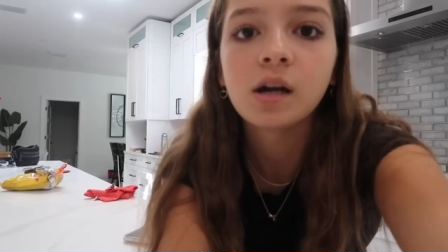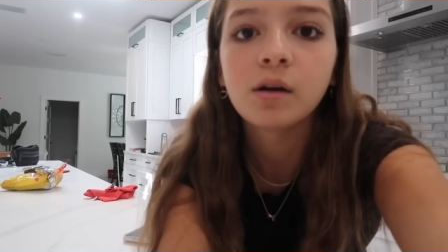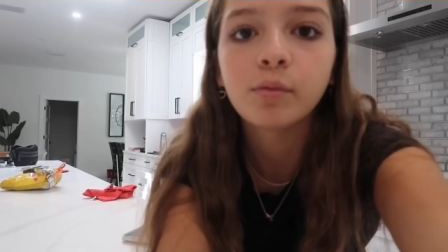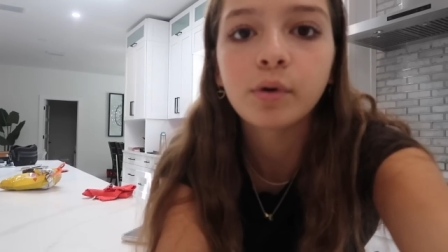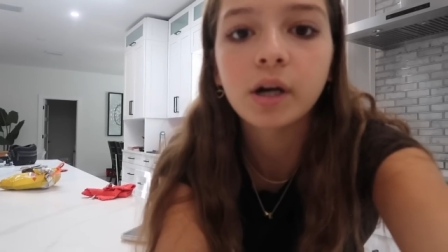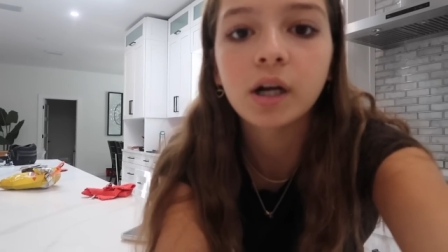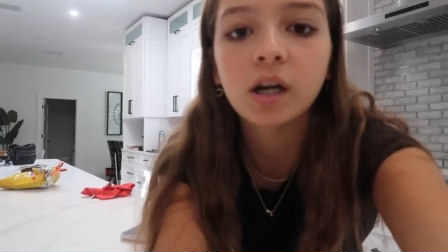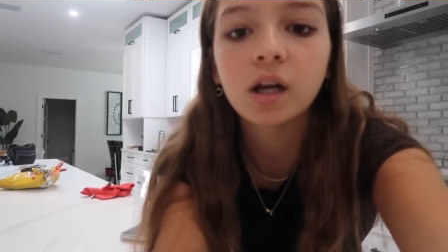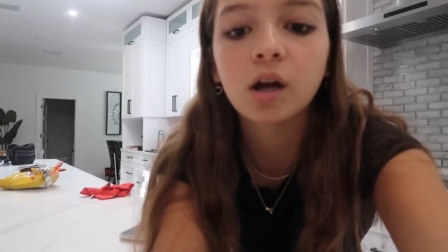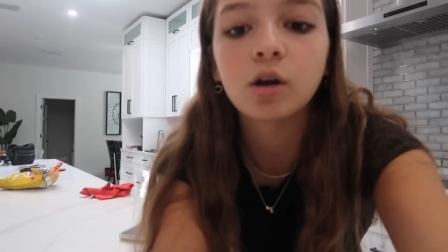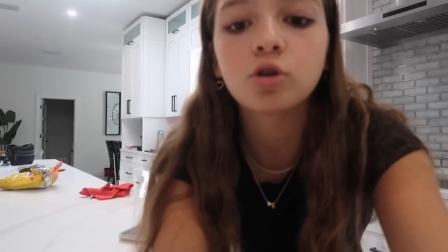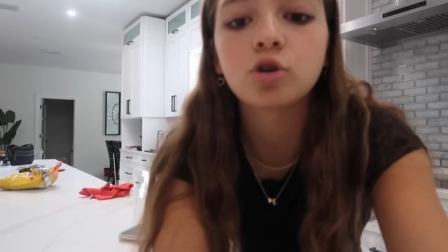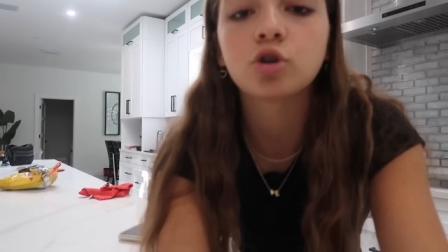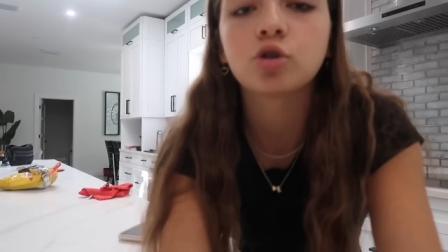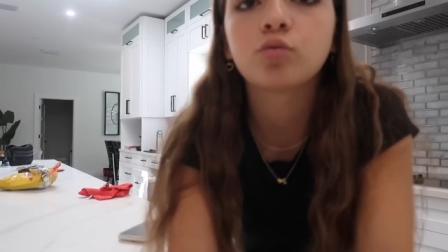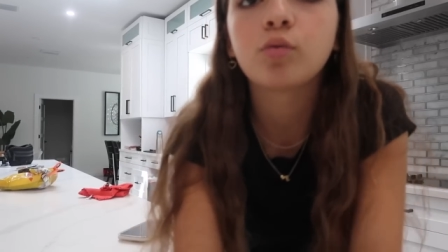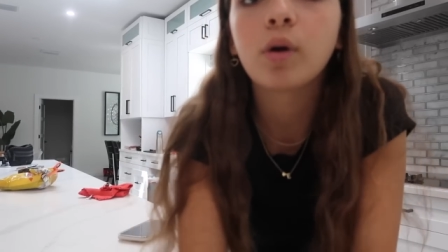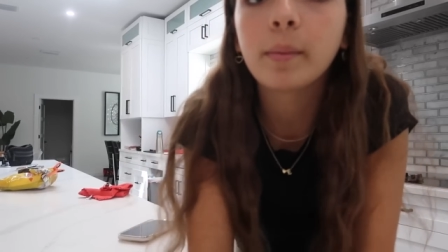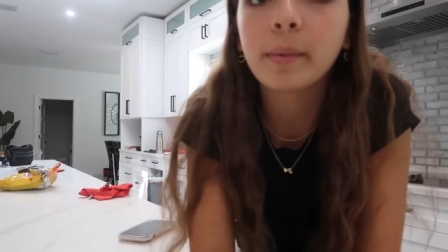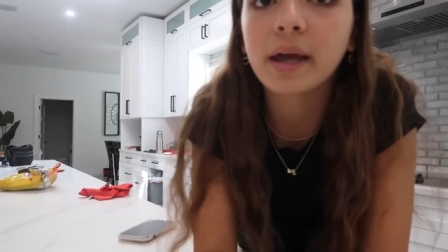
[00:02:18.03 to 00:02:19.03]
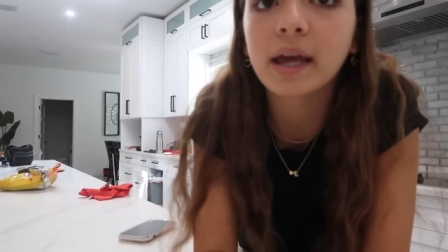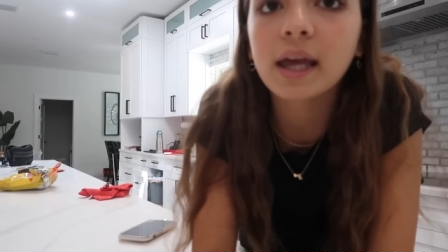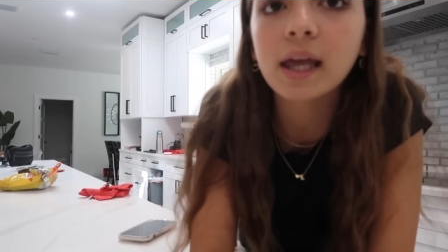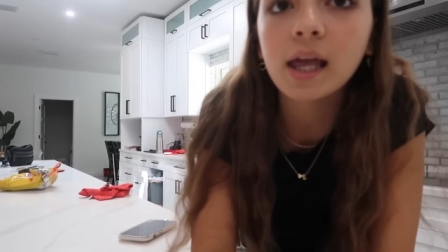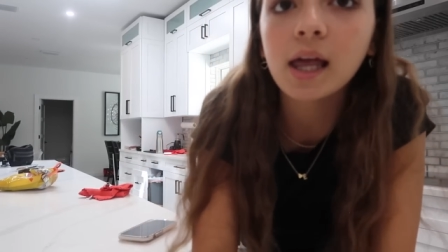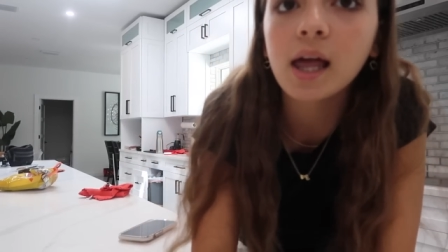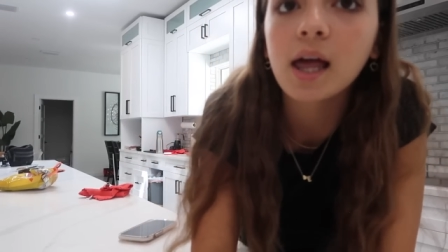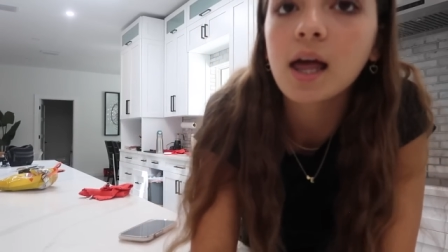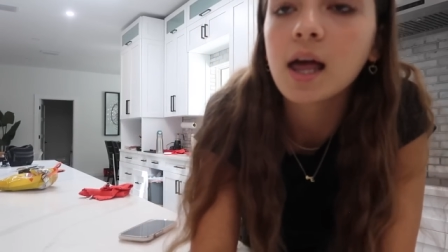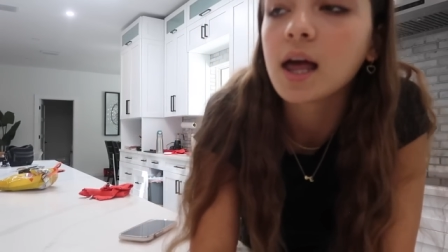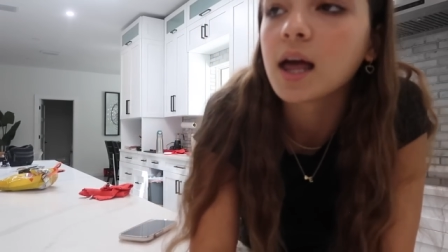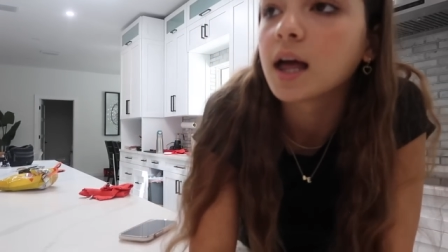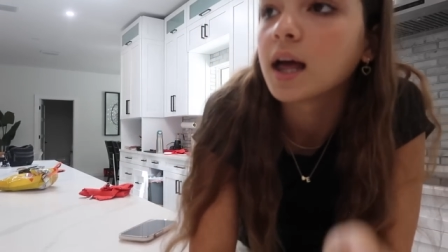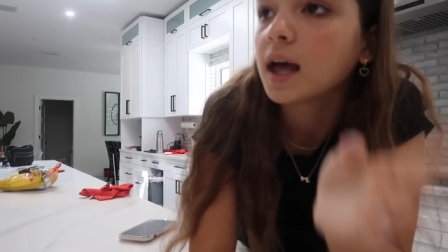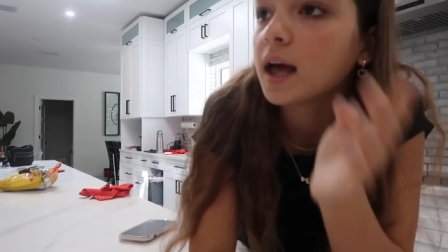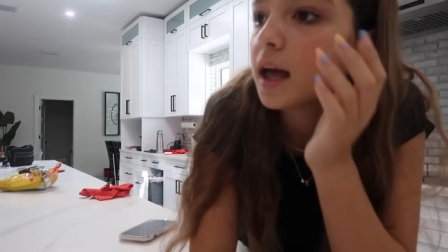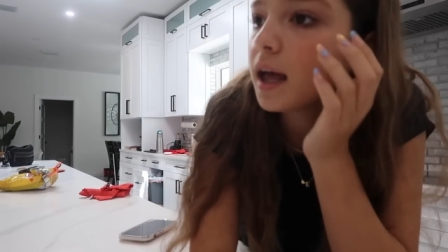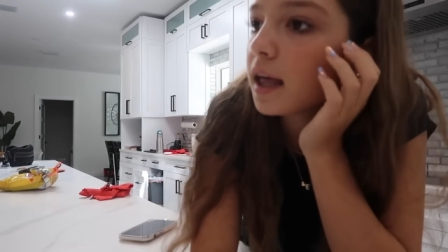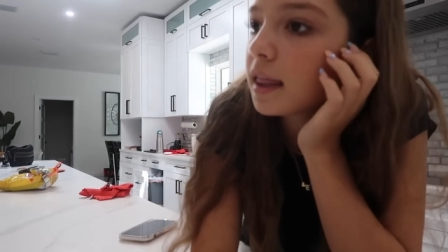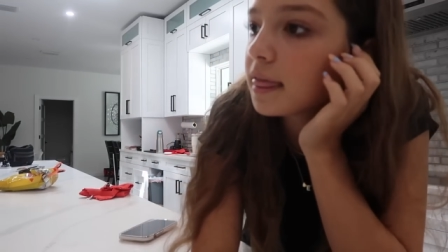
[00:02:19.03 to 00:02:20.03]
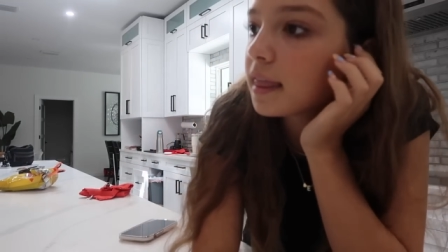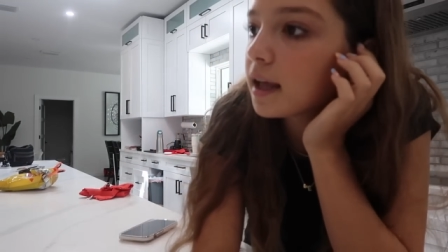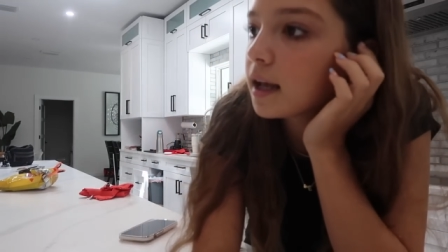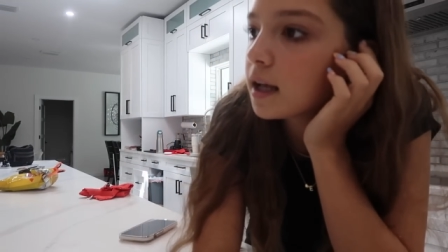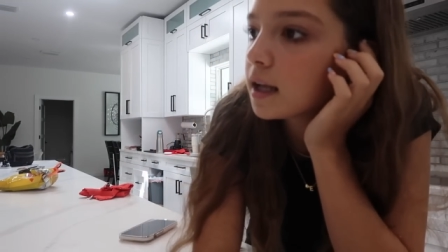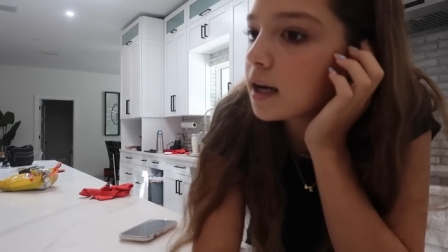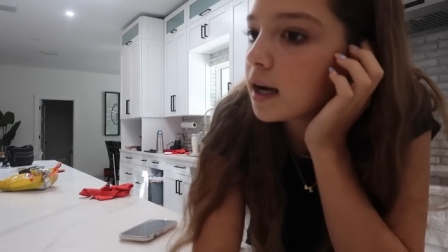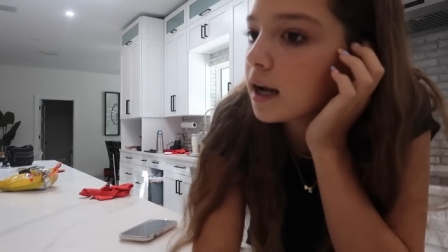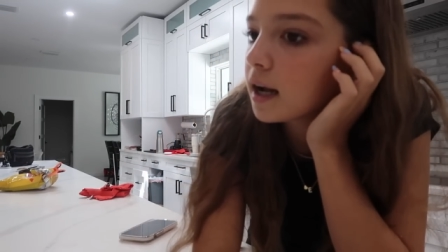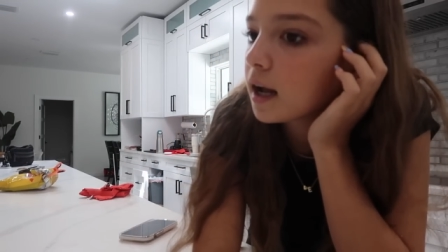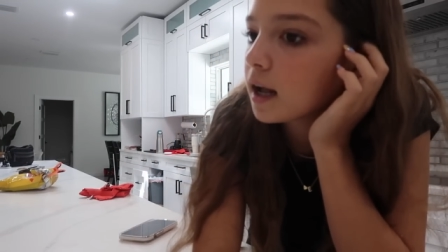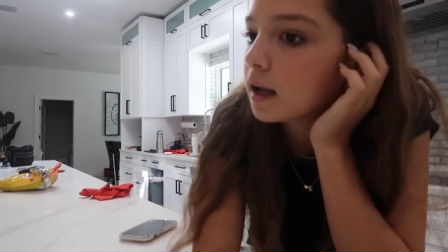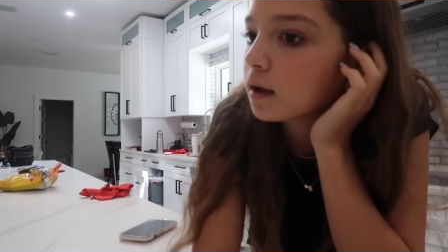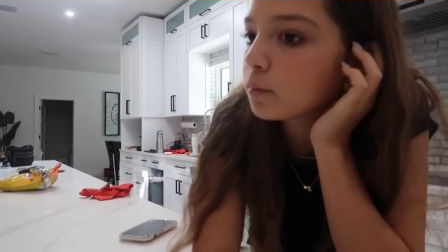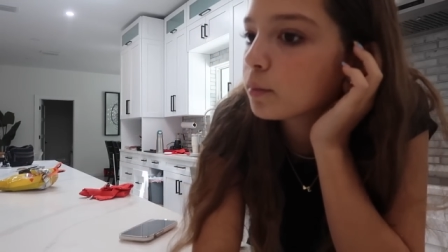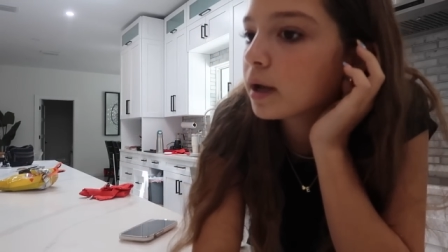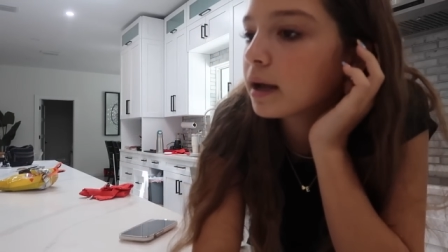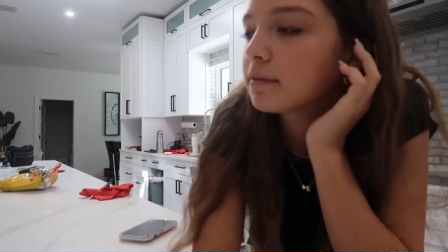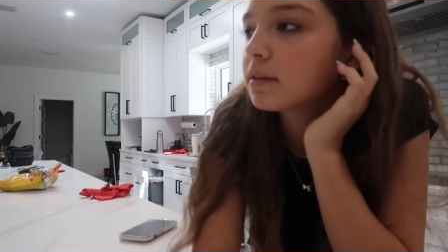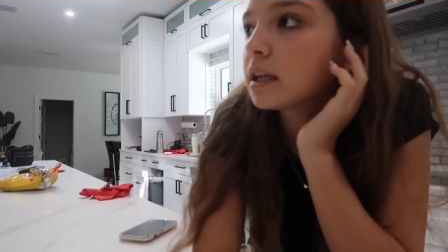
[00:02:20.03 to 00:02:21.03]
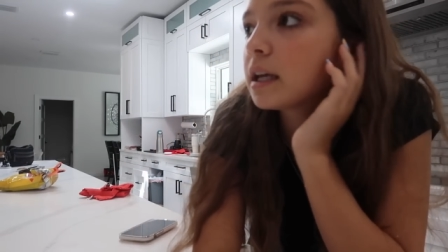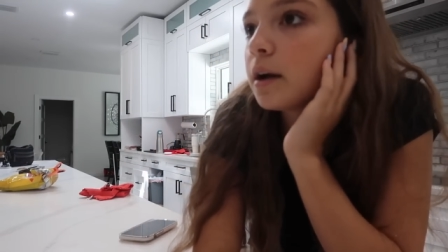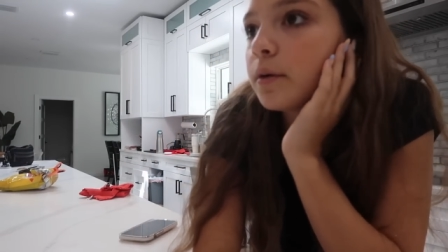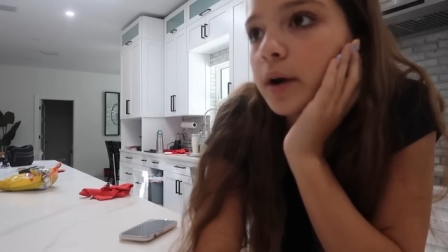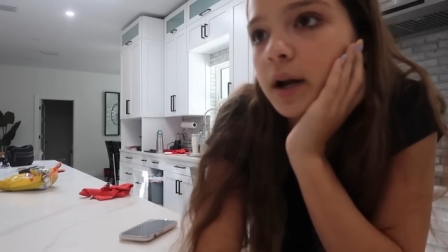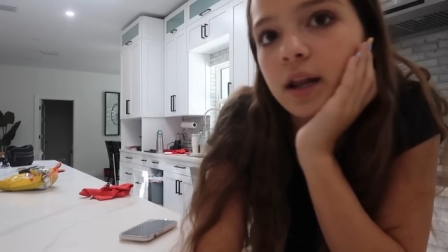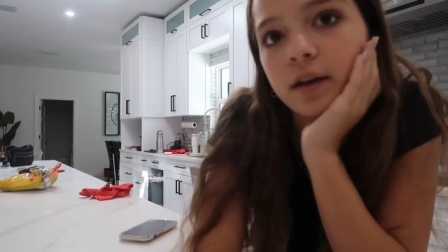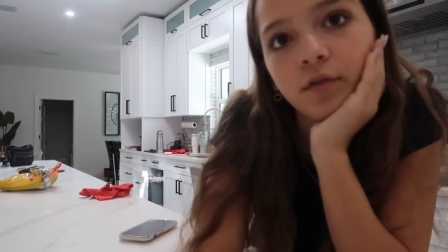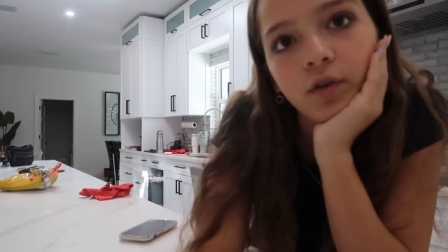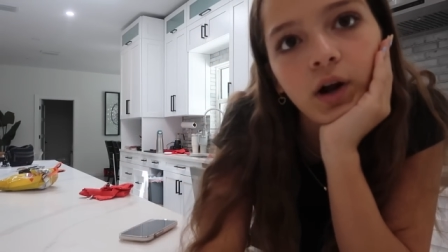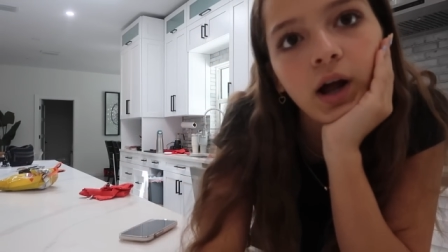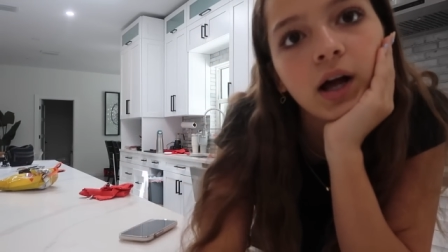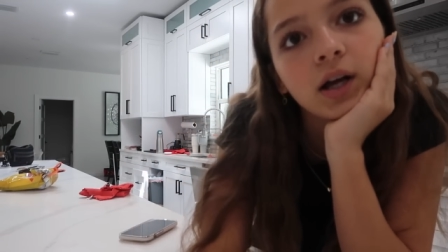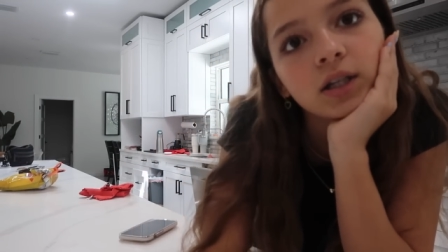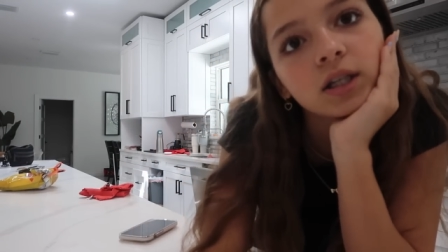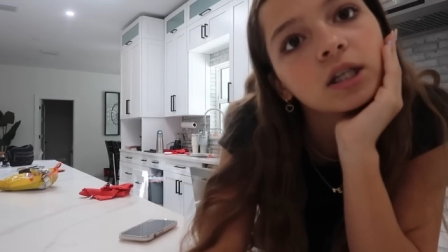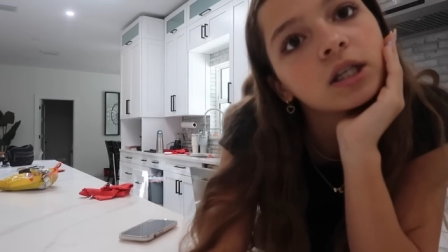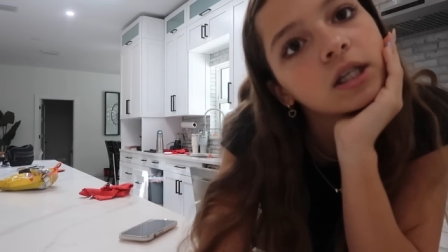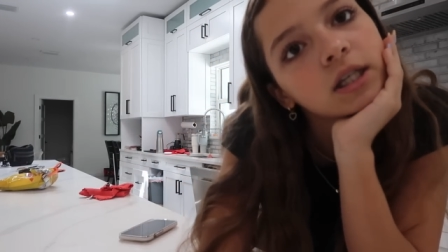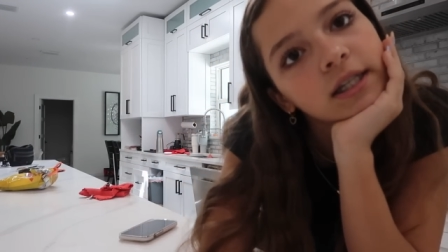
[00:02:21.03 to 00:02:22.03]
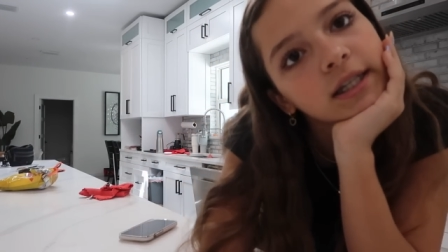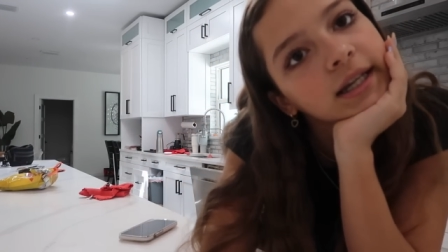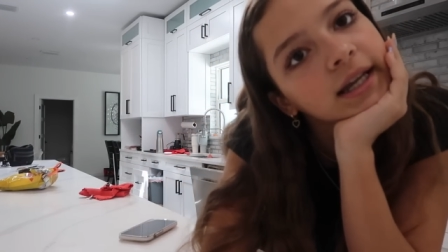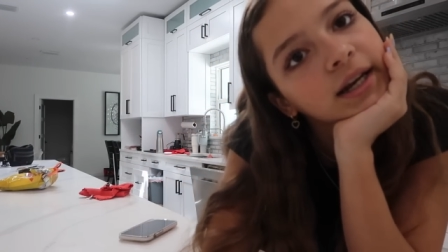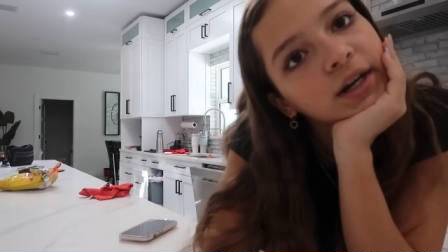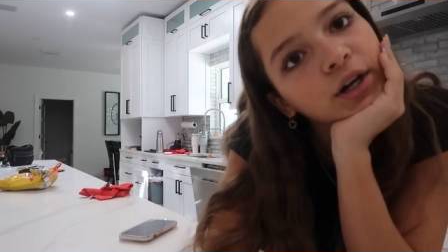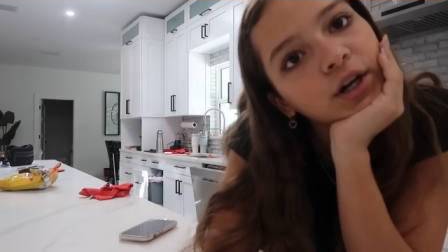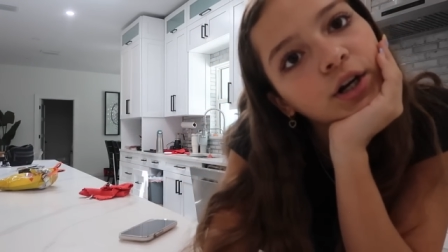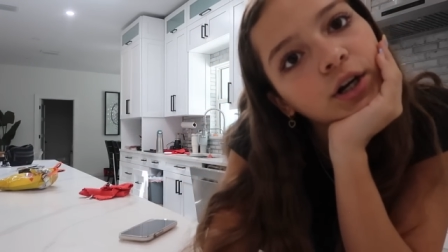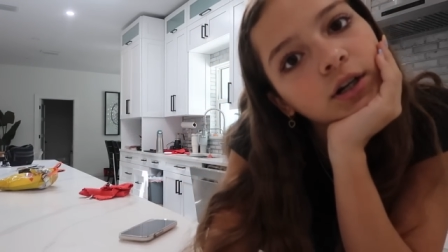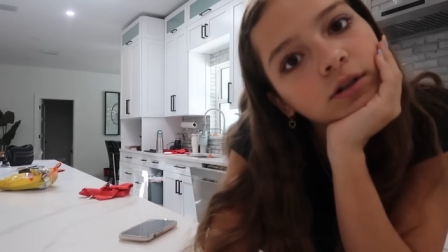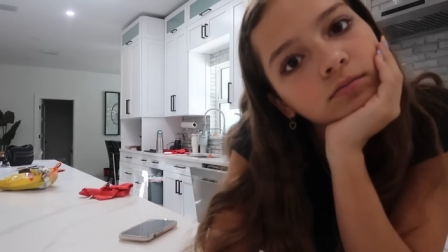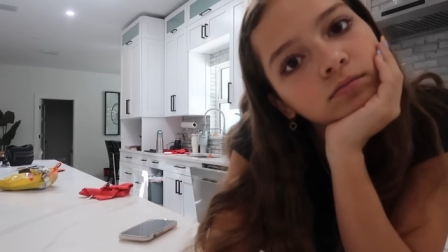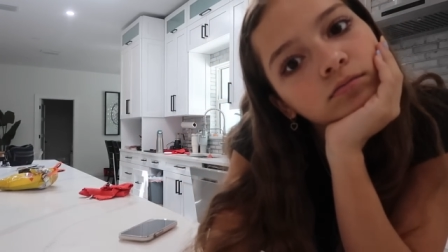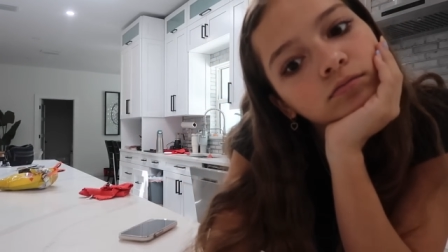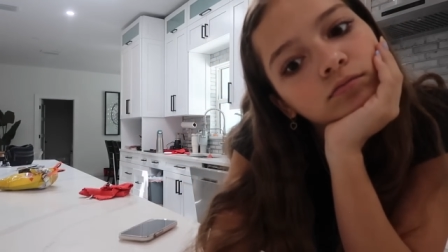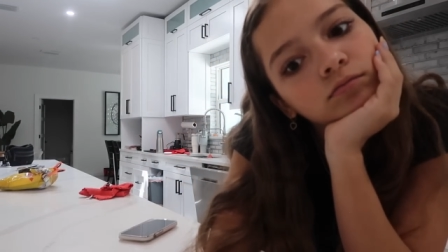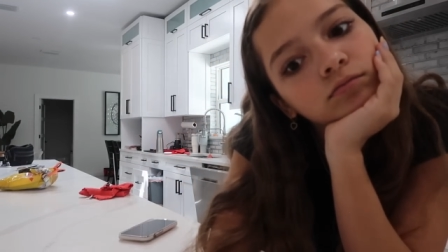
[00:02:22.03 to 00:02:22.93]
We're gonna go swimming. And then I we have to get ready for Alisson's dinner.